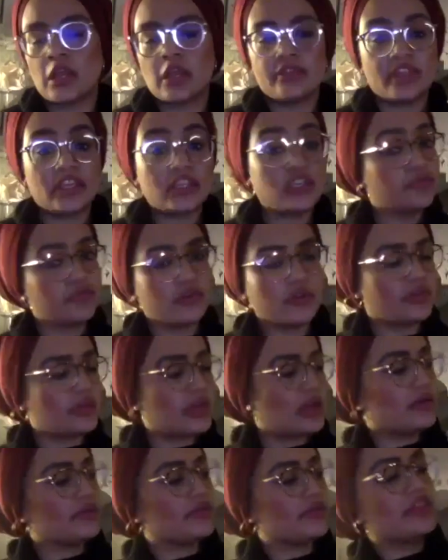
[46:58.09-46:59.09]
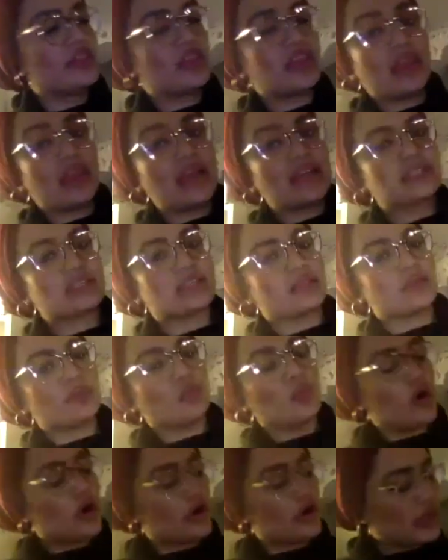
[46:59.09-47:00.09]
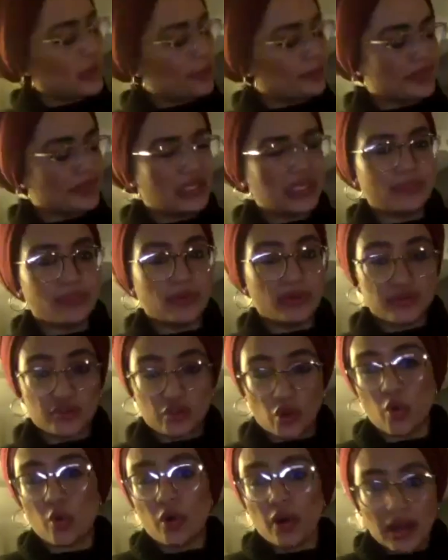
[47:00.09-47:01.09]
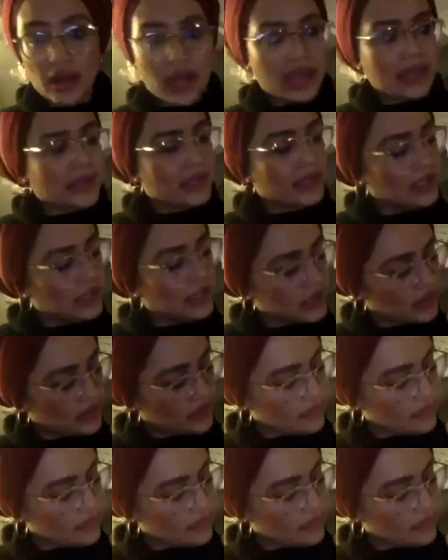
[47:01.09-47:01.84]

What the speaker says: Then you've done that. Then the last one that people don't like,